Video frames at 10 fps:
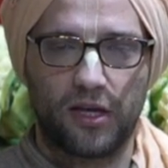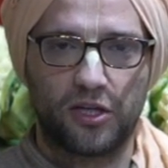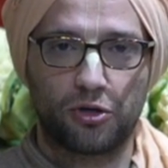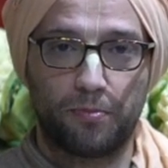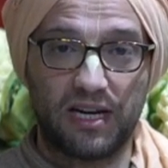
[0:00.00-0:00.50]

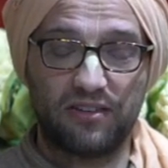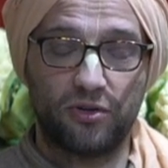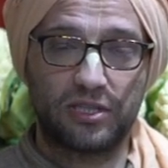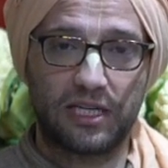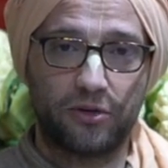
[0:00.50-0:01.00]
So
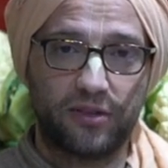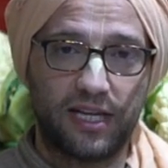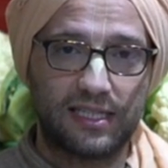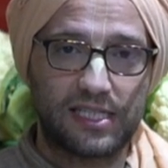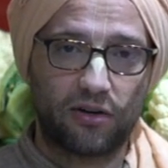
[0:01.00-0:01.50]
Bhaktivinoda Thakur
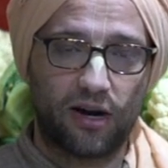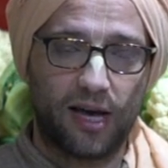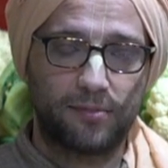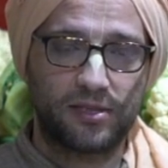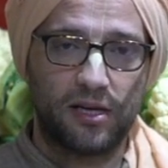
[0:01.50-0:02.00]
then
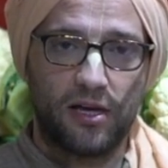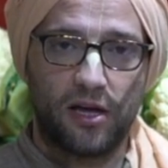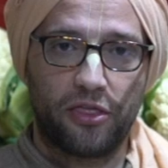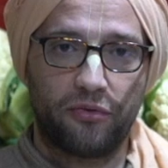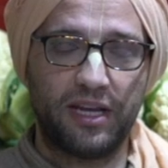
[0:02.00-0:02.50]
describes
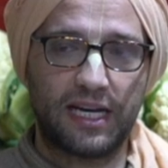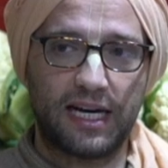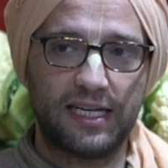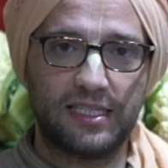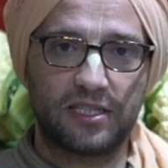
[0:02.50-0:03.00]
three
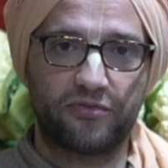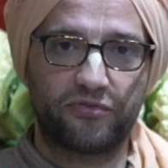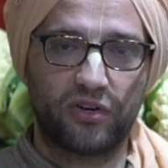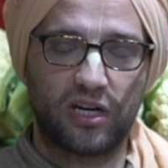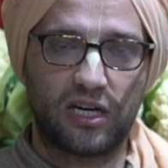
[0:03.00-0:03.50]
kinds of
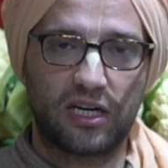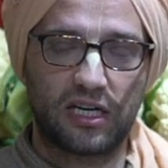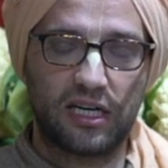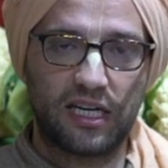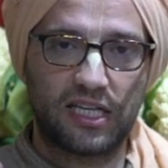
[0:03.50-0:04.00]
uh,
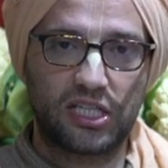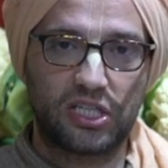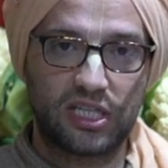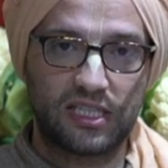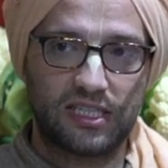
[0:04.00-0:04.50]

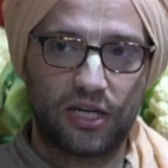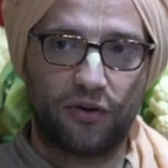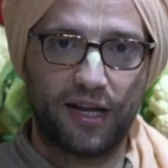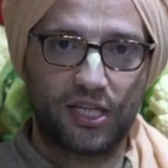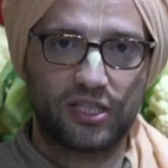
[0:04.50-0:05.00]

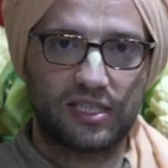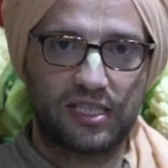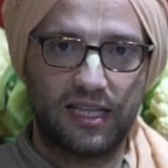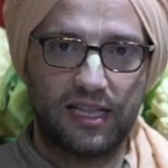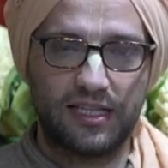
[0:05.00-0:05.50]
considerations
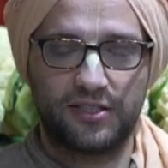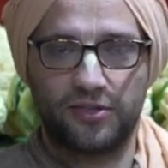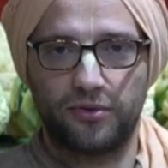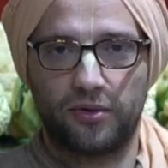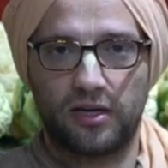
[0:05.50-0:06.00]
that lead
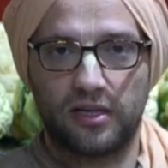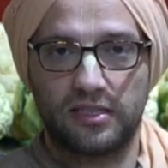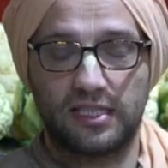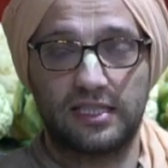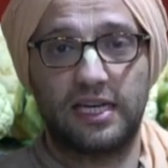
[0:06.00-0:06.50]
to uh,
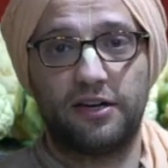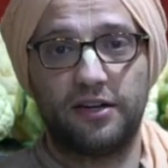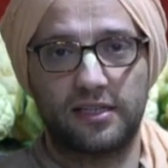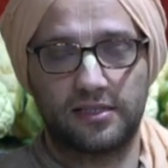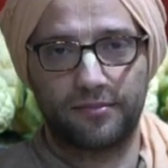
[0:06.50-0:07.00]

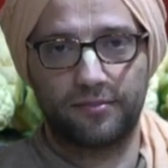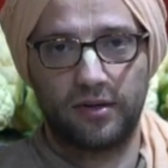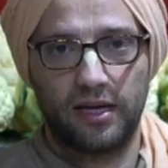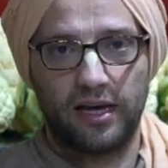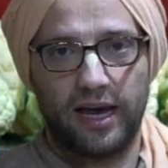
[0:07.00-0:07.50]

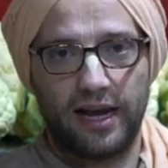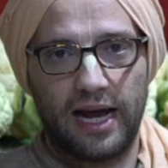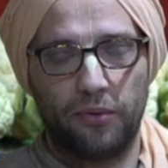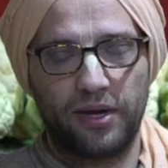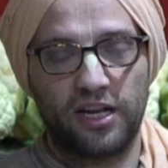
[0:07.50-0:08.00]
sectarianism
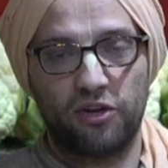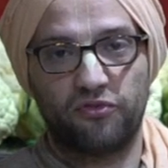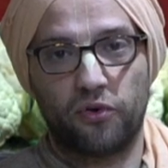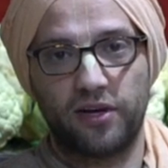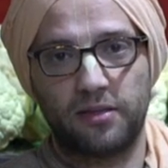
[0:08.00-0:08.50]
how we can
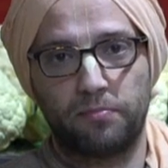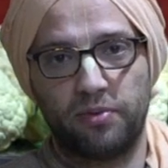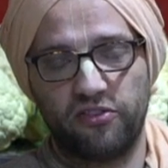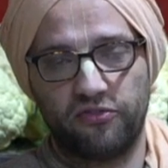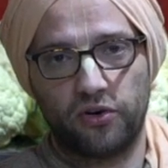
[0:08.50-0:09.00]
avoid the
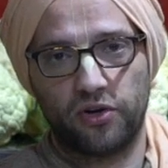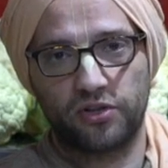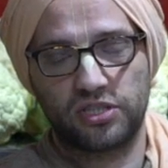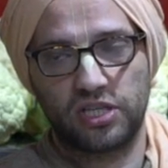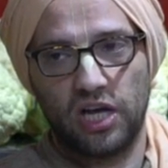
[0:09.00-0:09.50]

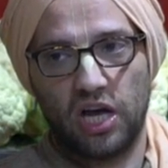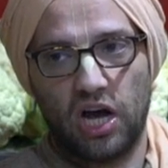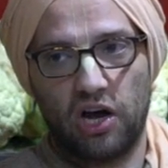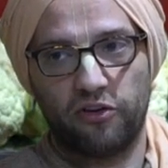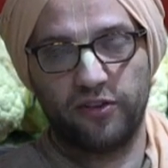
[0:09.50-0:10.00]
pitfalls
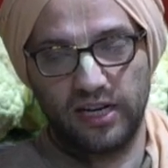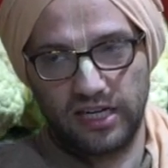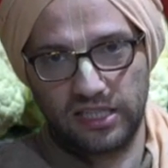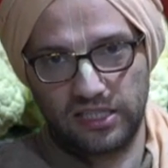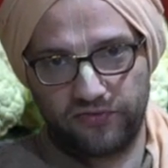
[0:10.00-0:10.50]
of
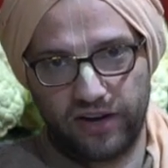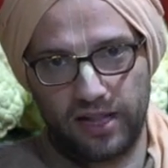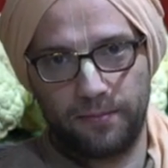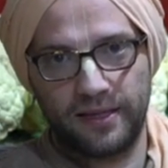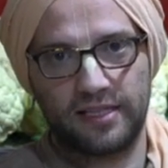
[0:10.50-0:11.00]

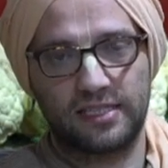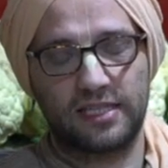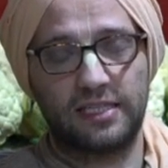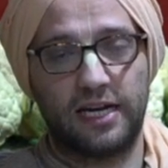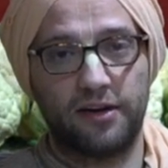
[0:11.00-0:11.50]
developing the
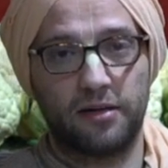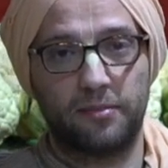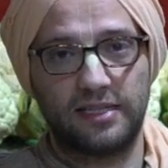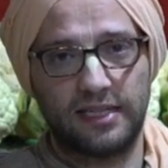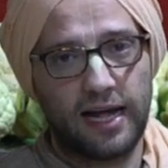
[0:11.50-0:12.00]
sectarian
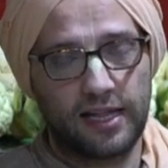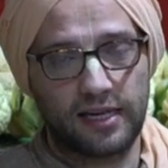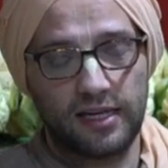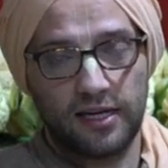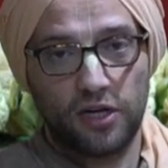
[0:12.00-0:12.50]

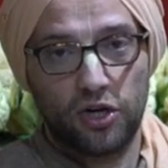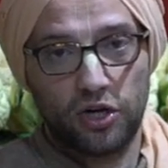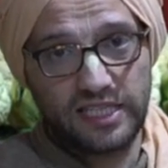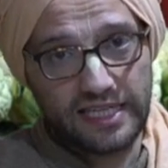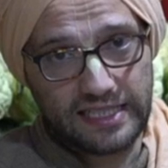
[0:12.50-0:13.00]
mentality.
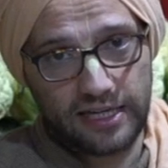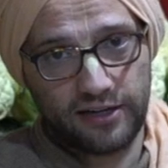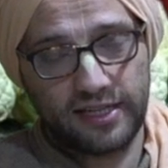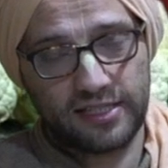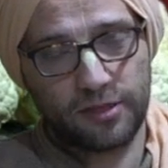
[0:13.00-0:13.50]

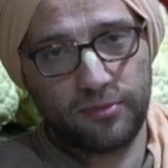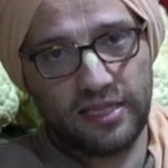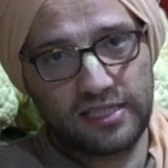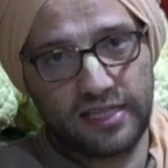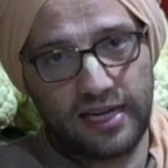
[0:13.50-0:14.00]
Sectarianism
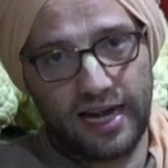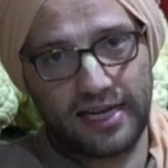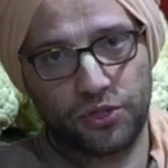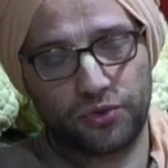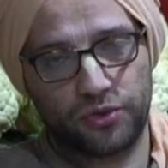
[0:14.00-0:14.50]
is a
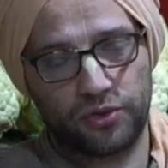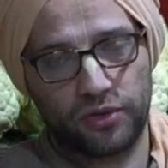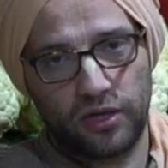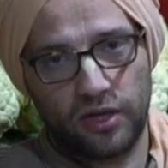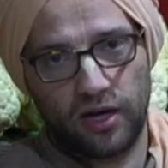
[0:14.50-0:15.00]

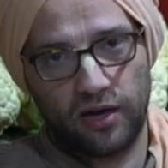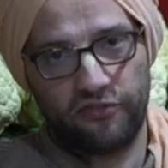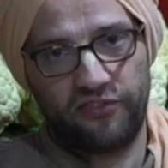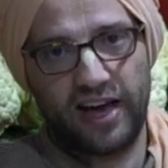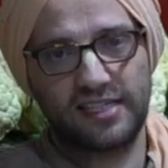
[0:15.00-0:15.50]
natural a
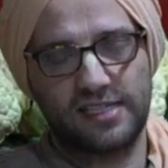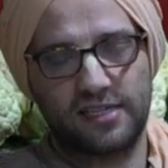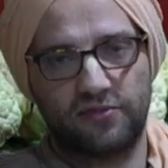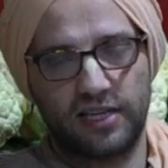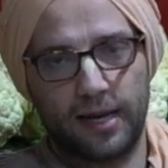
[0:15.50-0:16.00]
facet
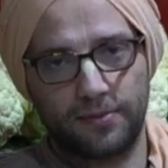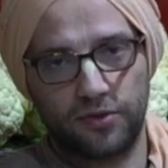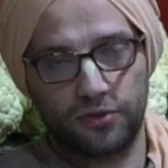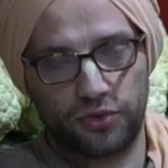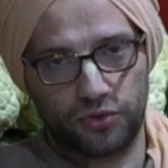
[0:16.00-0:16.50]
of the
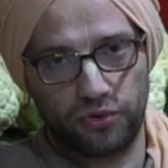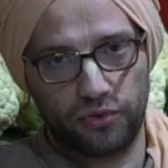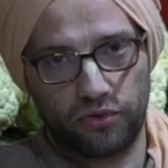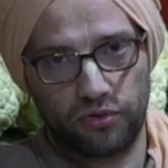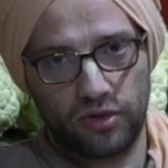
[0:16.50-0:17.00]
absolute truth.